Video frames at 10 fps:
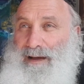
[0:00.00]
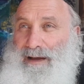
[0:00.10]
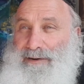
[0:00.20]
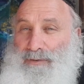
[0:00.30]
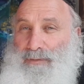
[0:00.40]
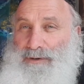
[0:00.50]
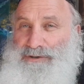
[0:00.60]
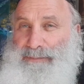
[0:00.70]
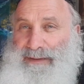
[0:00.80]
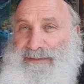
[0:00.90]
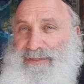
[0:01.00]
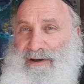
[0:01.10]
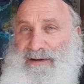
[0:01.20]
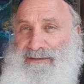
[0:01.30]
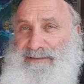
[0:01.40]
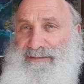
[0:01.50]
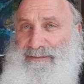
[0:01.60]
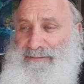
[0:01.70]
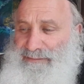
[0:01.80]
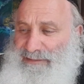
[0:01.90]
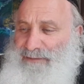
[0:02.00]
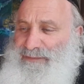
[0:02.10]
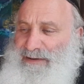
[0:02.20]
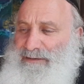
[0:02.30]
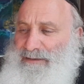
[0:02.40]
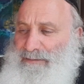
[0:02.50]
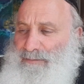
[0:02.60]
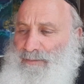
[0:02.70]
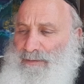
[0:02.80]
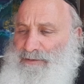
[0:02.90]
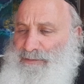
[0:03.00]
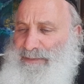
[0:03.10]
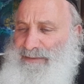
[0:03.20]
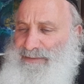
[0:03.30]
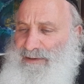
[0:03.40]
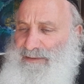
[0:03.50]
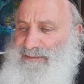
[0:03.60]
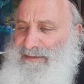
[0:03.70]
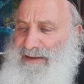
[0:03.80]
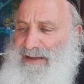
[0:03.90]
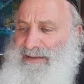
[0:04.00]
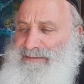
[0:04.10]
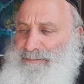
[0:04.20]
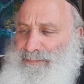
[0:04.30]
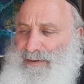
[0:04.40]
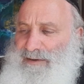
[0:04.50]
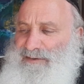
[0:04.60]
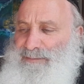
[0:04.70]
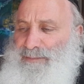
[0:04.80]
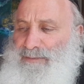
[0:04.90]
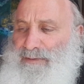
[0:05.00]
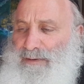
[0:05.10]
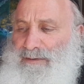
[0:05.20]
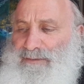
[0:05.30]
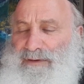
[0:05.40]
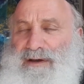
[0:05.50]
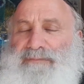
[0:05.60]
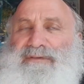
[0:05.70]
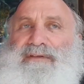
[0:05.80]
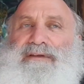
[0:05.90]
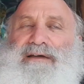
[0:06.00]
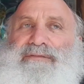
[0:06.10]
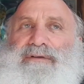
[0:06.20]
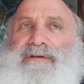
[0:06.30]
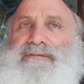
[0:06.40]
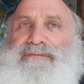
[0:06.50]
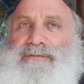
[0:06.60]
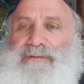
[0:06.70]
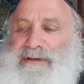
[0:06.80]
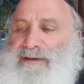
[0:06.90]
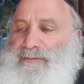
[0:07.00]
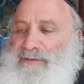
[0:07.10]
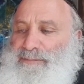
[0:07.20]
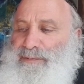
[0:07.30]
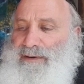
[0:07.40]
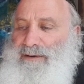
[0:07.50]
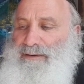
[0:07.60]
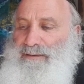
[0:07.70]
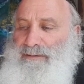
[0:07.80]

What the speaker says: idol worshiping thoughts, self-idol worshiping thoughts, it's impossible to come to the level of ruling with prayer.